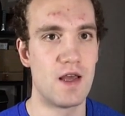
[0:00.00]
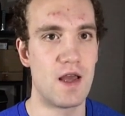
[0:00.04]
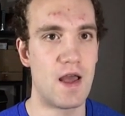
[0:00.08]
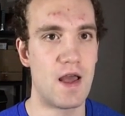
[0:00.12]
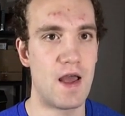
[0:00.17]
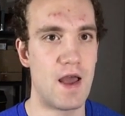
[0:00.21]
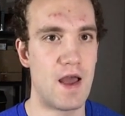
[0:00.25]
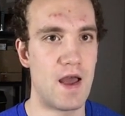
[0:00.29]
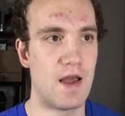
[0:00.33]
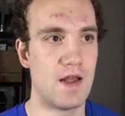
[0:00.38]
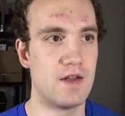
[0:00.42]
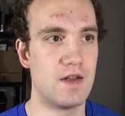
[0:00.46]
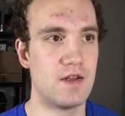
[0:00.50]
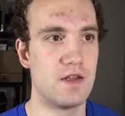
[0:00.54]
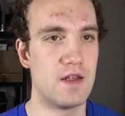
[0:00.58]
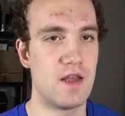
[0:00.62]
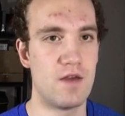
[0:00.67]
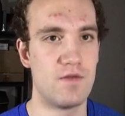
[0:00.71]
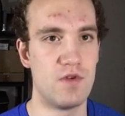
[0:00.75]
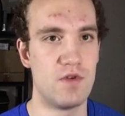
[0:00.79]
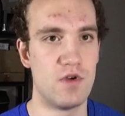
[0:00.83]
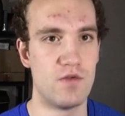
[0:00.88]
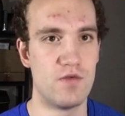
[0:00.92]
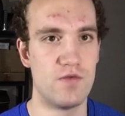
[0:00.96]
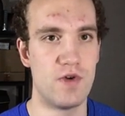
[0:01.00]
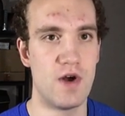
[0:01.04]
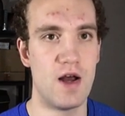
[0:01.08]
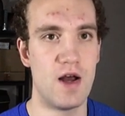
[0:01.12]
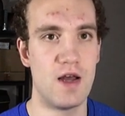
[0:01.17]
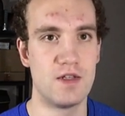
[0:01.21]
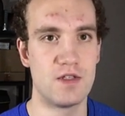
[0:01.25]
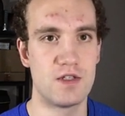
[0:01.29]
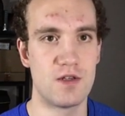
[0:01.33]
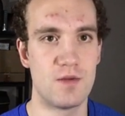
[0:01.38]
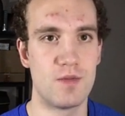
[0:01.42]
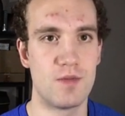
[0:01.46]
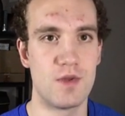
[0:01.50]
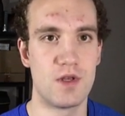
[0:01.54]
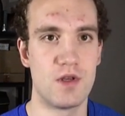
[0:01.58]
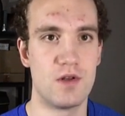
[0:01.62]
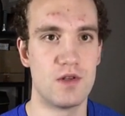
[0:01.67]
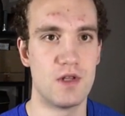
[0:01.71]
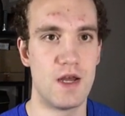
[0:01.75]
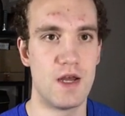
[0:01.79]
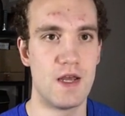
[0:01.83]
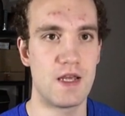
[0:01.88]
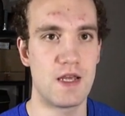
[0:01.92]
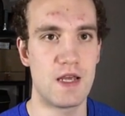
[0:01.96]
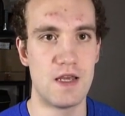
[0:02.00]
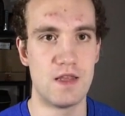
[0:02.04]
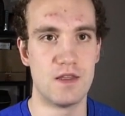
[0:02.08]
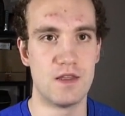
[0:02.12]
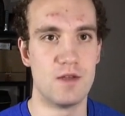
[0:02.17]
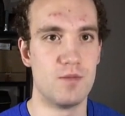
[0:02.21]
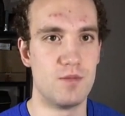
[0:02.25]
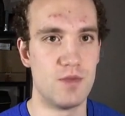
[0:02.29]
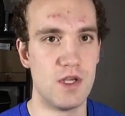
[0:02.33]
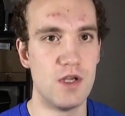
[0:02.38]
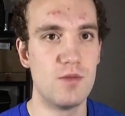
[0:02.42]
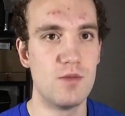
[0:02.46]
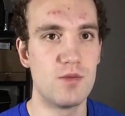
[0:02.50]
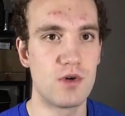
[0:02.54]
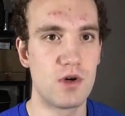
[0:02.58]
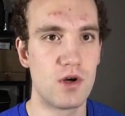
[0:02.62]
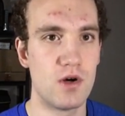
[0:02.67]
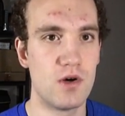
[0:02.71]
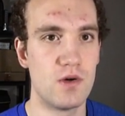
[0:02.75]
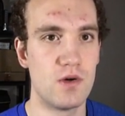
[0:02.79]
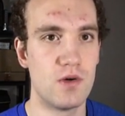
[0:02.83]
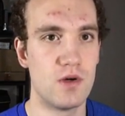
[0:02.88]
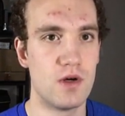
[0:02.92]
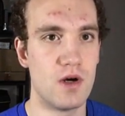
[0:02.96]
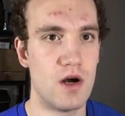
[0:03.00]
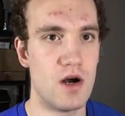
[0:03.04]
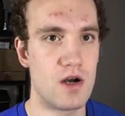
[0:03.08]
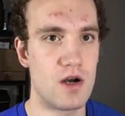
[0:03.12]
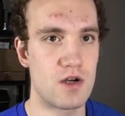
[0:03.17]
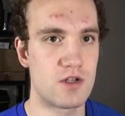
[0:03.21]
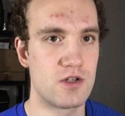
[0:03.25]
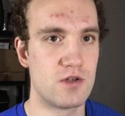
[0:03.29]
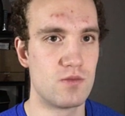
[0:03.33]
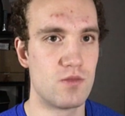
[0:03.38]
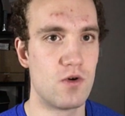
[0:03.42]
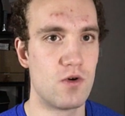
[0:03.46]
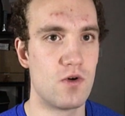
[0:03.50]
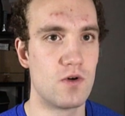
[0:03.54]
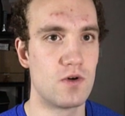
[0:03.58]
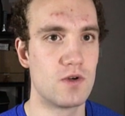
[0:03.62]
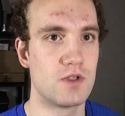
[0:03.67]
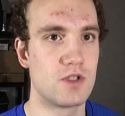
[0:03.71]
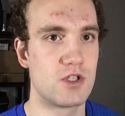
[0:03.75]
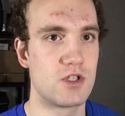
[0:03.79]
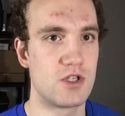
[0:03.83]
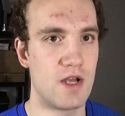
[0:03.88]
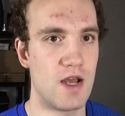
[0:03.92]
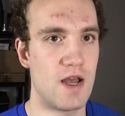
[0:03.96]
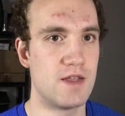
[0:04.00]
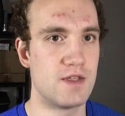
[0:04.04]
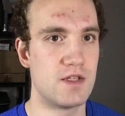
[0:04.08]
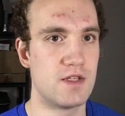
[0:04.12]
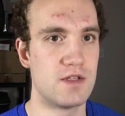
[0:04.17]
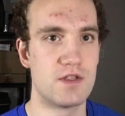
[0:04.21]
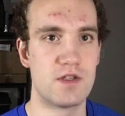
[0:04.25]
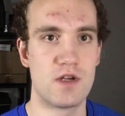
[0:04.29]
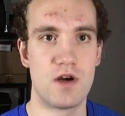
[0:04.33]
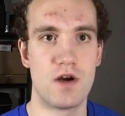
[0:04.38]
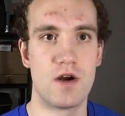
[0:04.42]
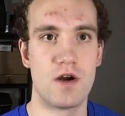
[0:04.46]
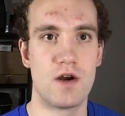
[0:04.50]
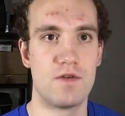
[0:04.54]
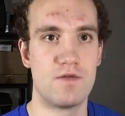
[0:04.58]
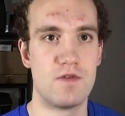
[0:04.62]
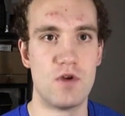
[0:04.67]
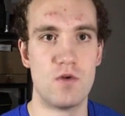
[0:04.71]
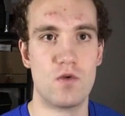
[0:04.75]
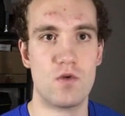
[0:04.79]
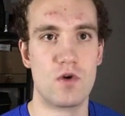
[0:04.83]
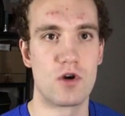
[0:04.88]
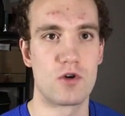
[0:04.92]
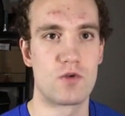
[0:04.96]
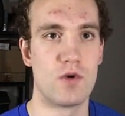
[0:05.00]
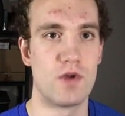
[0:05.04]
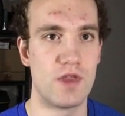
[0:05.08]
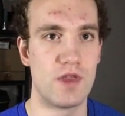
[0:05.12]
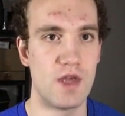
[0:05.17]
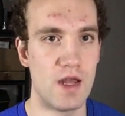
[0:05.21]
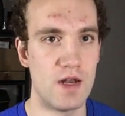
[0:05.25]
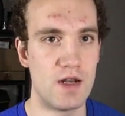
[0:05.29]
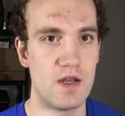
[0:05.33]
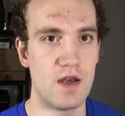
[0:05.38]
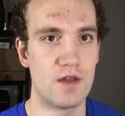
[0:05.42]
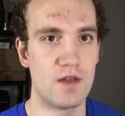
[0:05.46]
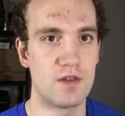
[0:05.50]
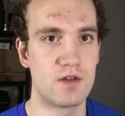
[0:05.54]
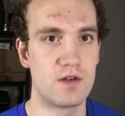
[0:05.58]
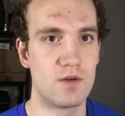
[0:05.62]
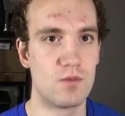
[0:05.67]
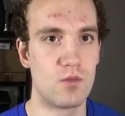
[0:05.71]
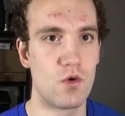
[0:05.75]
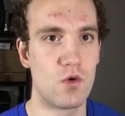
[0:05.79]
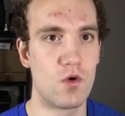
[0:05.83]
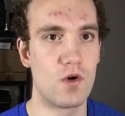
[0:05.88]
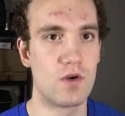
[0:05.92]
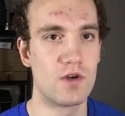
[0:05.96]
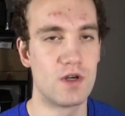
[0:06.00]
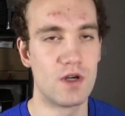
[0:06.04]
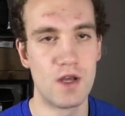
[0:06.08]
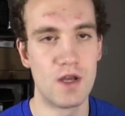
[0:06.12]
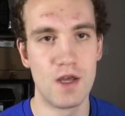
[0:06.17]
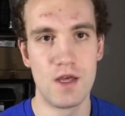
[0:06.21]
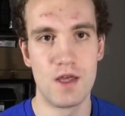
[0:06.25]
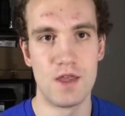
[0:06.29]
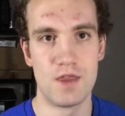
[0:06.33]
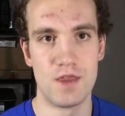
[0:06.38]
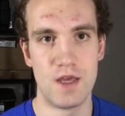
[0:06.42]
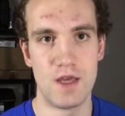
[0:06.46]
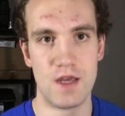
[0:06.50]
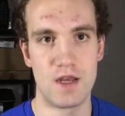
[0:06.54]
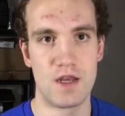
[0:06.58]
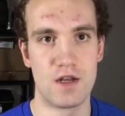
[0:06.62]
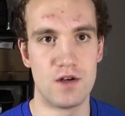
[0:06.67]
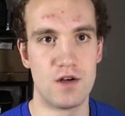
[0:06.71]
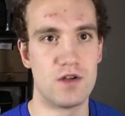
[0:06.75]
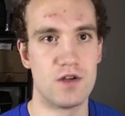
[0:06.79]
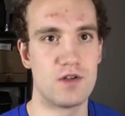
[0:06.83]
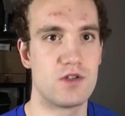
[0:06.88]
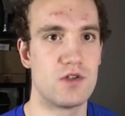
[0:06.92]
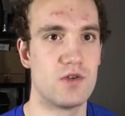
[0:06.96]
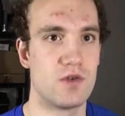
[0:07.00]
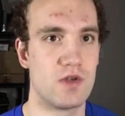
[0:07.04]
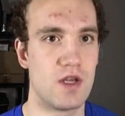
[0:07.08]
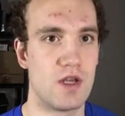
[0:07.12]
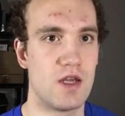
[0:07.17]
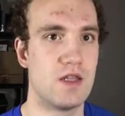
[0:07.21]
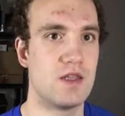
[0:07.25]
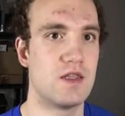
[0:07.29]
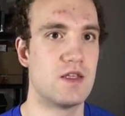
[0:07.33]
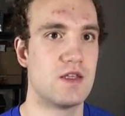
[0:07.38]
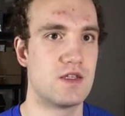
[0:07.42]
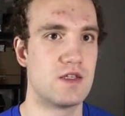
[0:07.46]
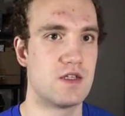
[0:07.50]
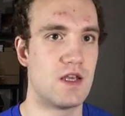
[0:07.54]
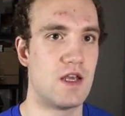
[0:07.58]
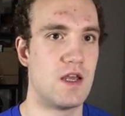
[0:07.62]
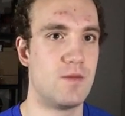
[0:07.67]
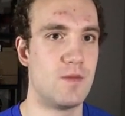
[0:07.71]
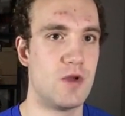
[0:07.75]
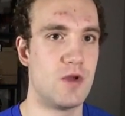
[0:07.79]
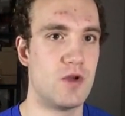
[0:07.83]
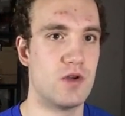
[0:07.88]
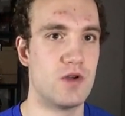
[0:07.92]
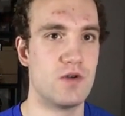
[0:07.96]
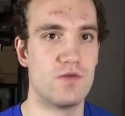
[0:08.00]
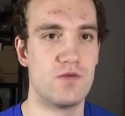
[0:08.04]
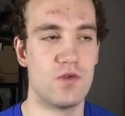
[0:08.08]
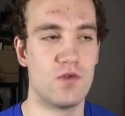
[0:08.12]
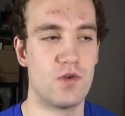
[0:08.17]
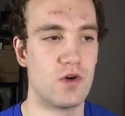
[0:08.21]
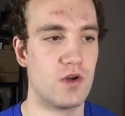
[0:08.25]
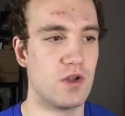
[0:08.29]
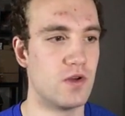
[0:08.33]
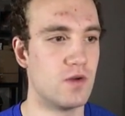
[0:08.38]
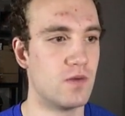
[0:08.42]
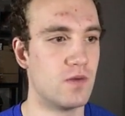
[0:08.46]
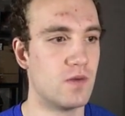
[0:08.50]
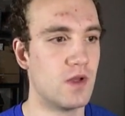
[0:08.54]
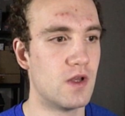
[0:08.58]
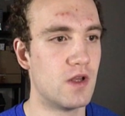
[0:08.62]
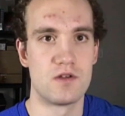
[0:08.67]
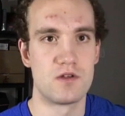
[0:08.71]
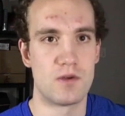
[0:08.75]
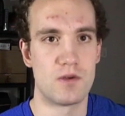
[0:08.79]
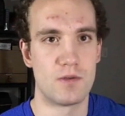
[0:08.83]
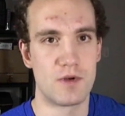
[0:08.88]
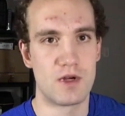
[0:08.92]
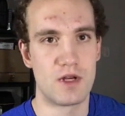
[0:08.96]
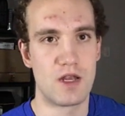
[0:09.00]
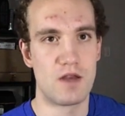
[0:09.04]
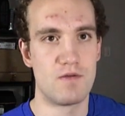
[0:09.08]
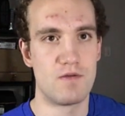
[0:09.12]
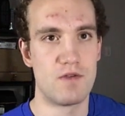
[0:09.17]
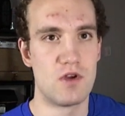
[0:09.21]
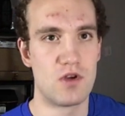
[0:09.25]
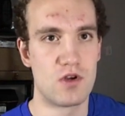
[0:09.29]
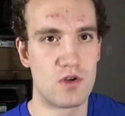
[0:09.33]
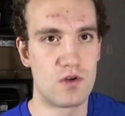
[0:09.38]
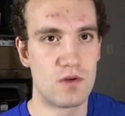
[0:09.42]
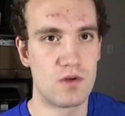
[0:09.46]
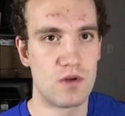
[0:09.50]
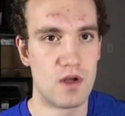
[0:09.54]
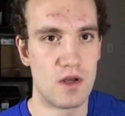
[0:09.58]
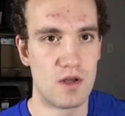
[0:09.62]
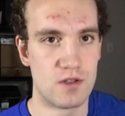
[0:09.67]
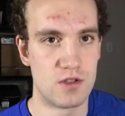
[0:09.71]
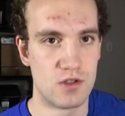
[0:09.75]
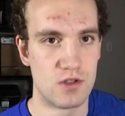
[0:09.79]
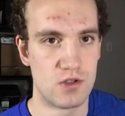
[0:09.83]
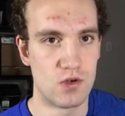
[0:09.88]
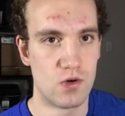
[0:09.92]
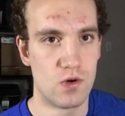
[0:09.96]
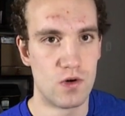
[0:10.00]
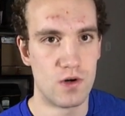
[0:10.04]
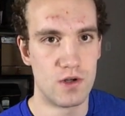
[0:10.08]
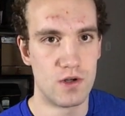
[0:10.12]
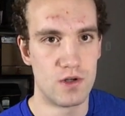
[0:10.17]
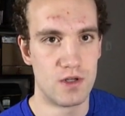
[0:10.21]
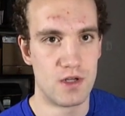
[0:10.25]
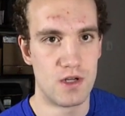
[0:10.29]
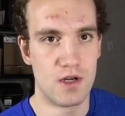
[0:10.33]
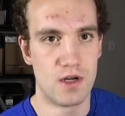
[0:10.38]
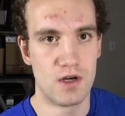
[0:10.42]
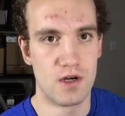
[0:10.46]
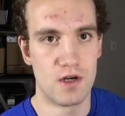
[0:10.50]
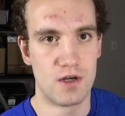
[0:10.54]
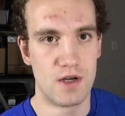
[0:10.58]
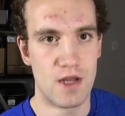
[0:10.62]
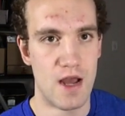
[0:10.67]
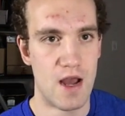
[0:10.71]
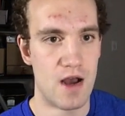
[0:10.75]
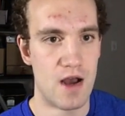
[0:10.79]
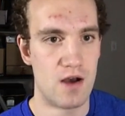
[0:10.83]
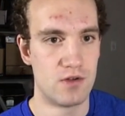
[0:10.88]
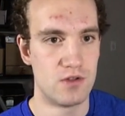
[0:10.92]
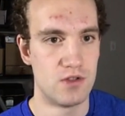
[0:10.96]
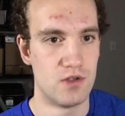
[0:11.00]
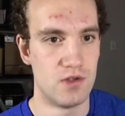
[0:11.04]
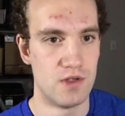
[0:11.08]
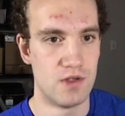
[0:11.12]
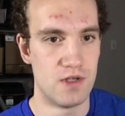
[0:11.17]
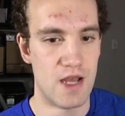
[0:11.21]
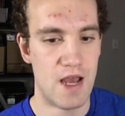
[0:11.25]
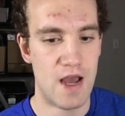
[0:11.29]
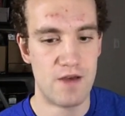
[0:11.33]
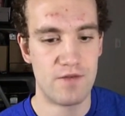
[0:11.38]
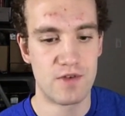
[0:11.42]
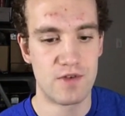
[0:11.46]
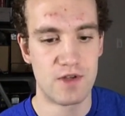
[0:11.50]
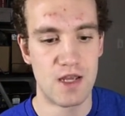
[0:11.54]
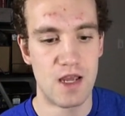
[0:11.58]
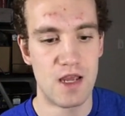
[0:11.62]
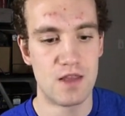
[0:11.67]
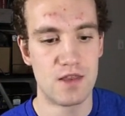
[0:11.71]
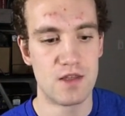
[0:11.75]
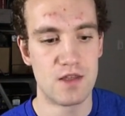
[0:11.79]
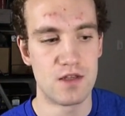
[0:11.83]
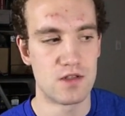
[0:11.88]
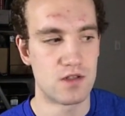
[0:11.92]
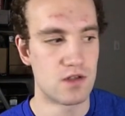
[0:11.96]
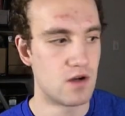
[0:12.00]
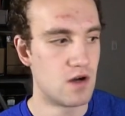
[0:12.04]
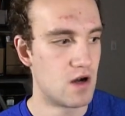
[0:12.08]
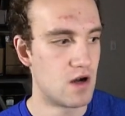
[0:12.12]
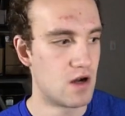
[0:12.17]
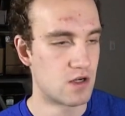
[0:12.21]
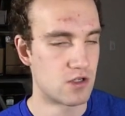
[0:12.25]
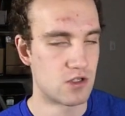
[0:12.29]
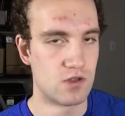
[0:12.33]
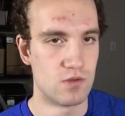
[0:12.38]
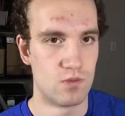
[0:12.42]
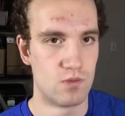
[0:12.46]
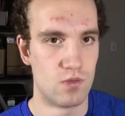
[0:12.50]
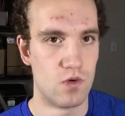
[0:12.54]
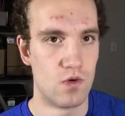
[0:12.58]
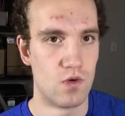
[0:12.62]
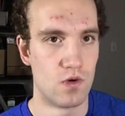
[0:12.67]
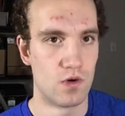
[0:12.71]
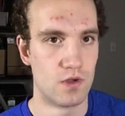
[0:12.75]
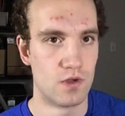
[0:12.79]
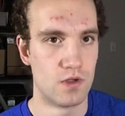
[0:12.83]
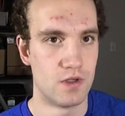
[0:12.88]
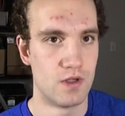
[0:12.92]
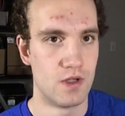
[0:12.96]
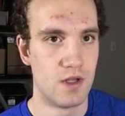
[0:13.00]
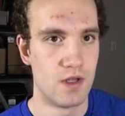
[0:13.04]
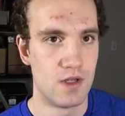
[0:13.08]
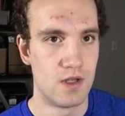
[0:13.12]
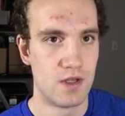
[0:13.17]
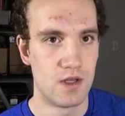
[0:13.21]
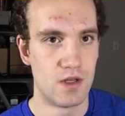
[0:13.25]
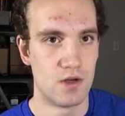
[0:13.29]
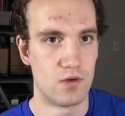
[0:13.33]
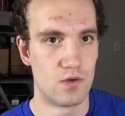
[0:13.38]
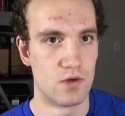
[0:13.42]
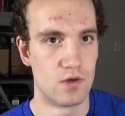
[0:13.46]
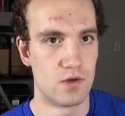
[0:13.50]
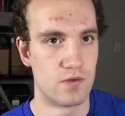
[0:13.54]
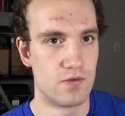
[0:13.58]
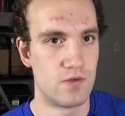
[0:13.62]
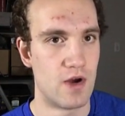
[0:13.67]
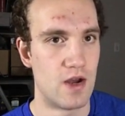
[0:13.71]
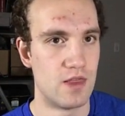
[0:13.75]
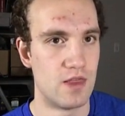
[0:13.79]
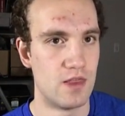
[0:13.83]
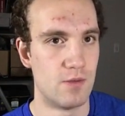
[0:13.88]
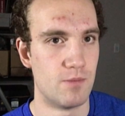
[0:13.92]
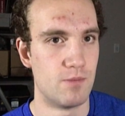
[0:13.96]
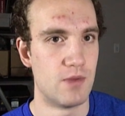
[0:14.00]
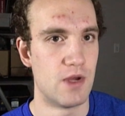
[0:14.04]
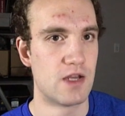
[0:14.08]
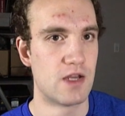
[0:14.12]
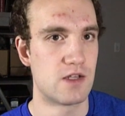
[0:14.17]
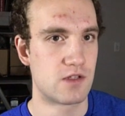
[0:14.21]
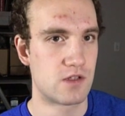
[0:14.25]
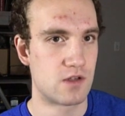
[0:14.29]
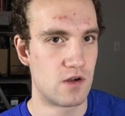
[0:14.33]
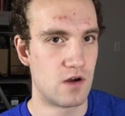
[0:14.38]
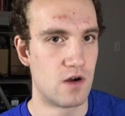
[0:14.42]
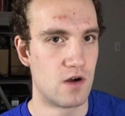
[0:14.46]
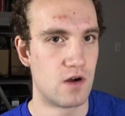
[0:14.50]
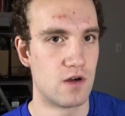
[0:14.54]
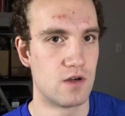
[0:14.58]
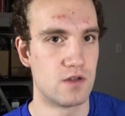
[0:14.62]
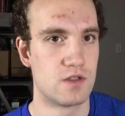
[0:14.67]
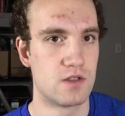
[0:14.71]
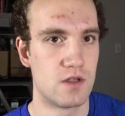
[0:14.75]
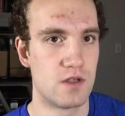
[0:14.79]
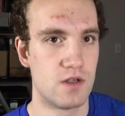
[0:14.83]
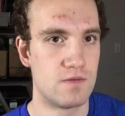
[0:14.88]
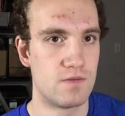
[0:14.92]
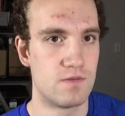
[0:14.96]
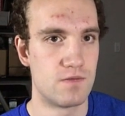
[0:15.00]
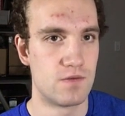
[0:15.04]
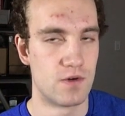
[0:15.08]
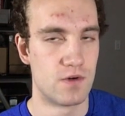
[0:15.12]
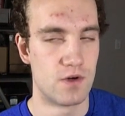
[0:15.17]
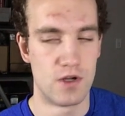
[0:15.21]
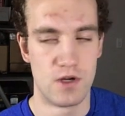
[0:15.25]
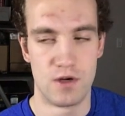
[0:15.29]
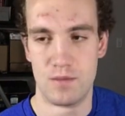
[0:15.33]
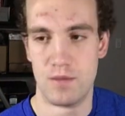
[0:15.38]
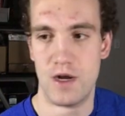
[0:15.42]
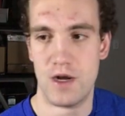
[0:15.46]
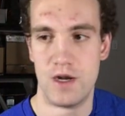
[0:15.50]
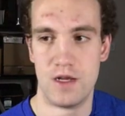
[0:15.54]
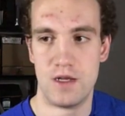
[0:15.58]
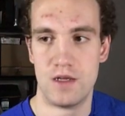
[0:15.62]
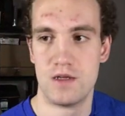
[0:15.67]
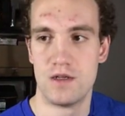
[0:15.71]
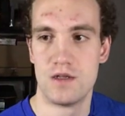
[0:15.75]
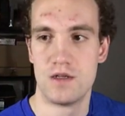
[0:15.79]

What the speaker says: And if you find something you like in the BPro auction portal, chances are if you work with any other importer, they can also get the same unit for you. So I'm going to give you a tutorial here on how to navigate this auction portal in order to find the best cars for your money.